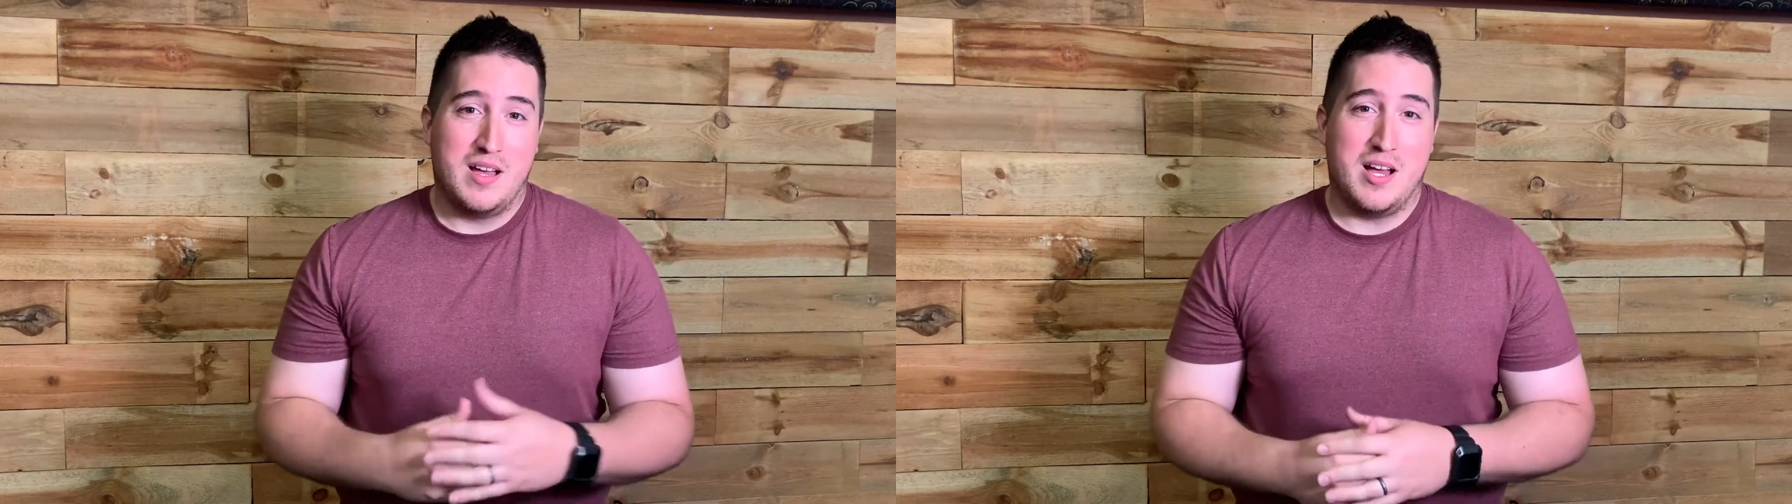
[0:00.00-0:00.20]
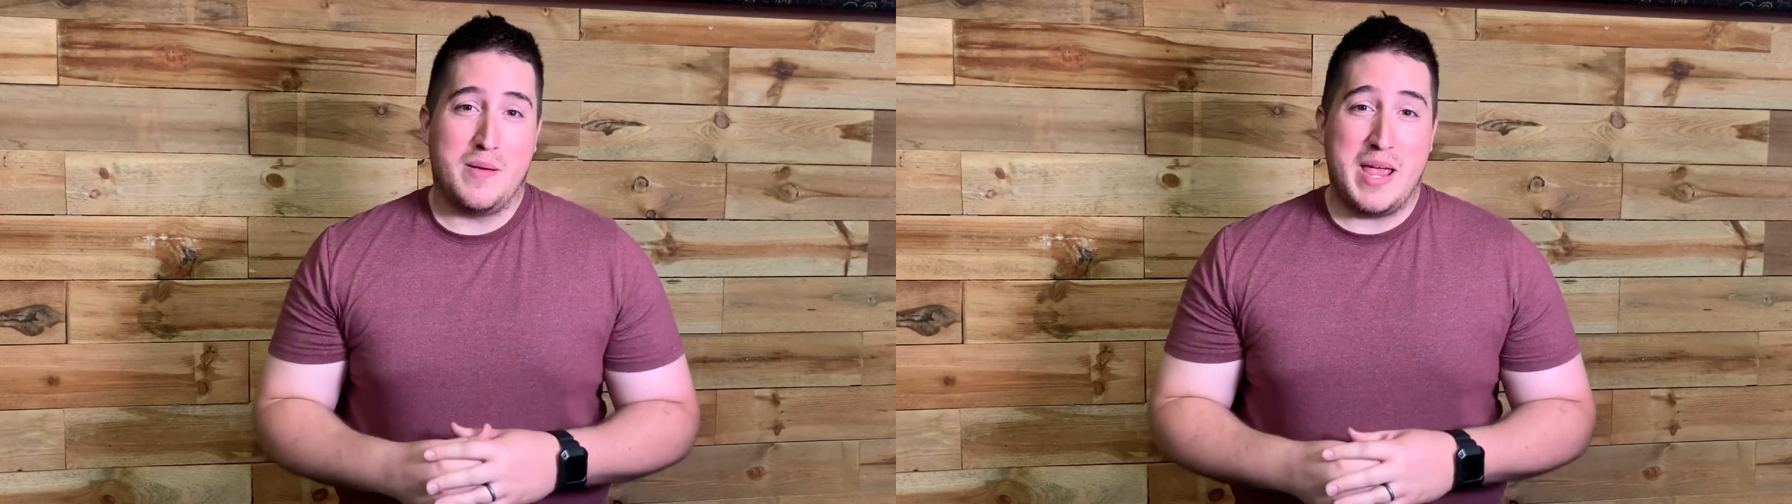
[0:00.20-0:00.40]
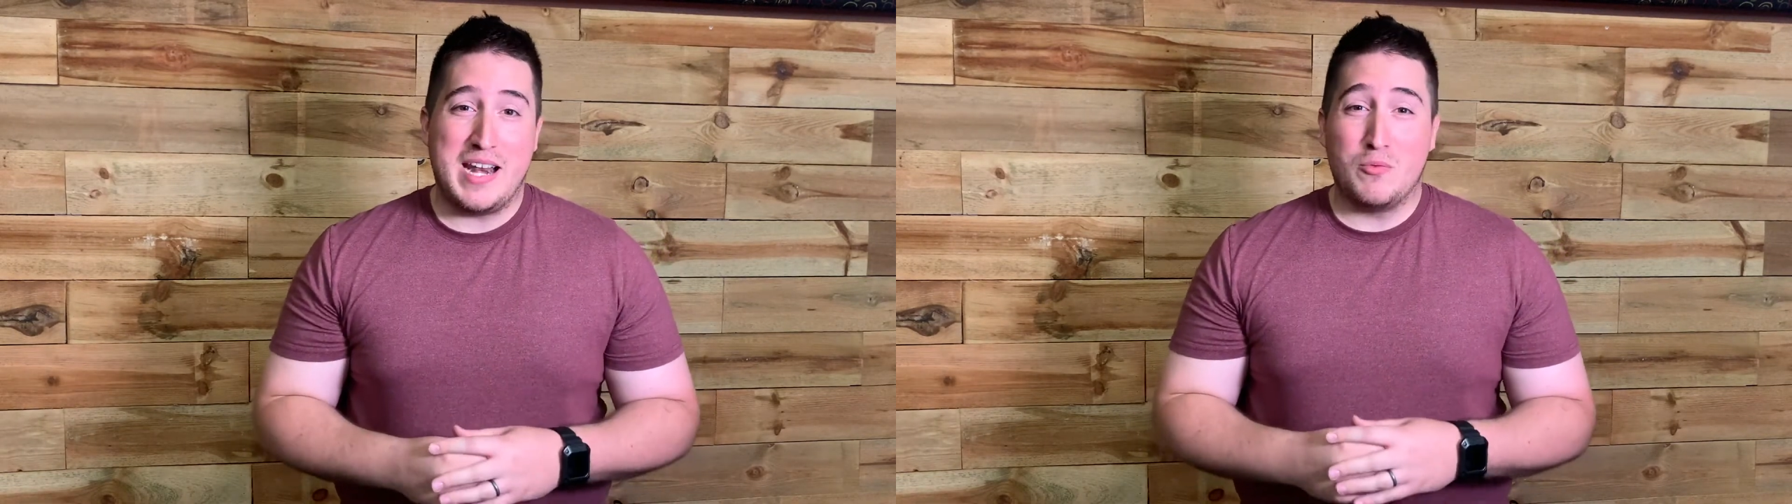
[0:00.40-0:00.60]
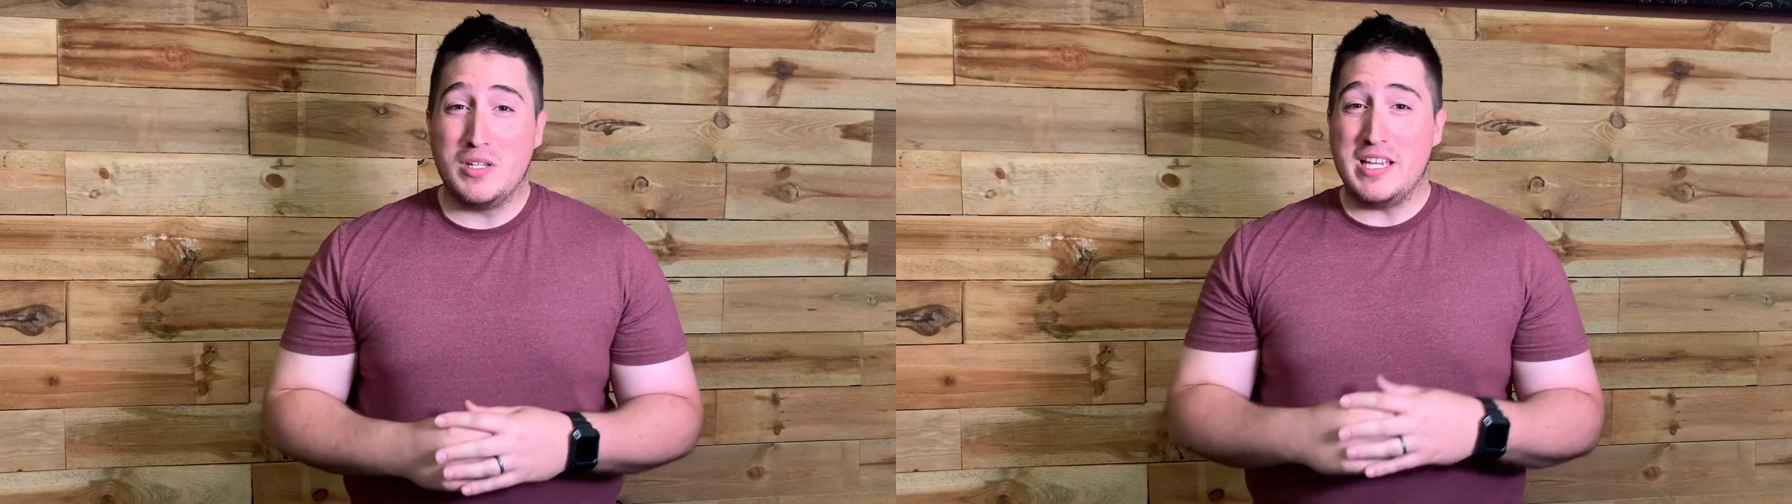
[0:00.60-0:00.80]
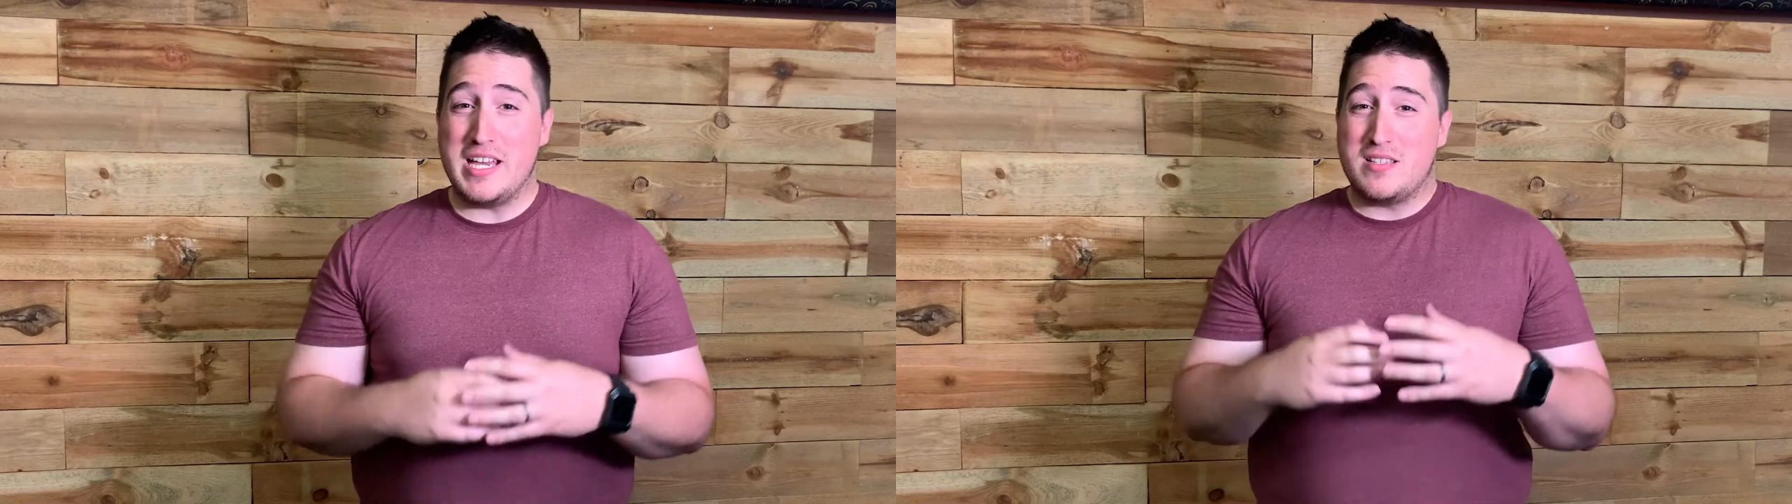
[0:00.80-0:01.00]
And
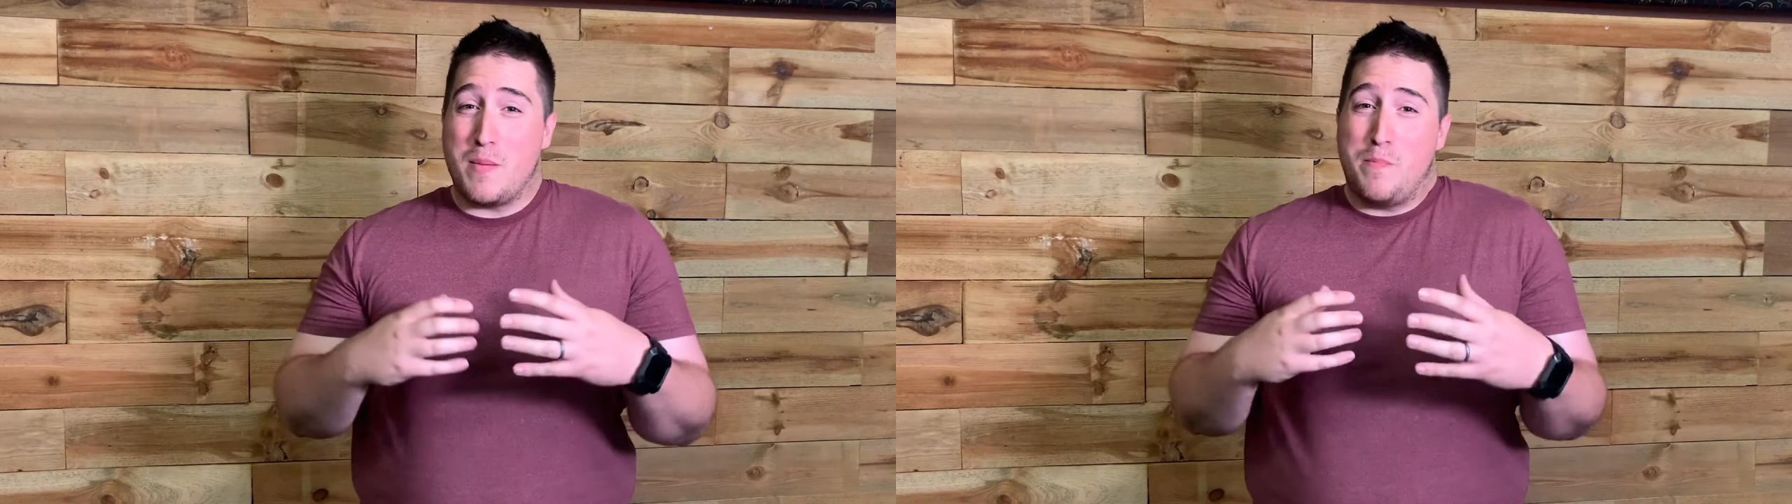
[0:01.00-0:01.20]
really, it's a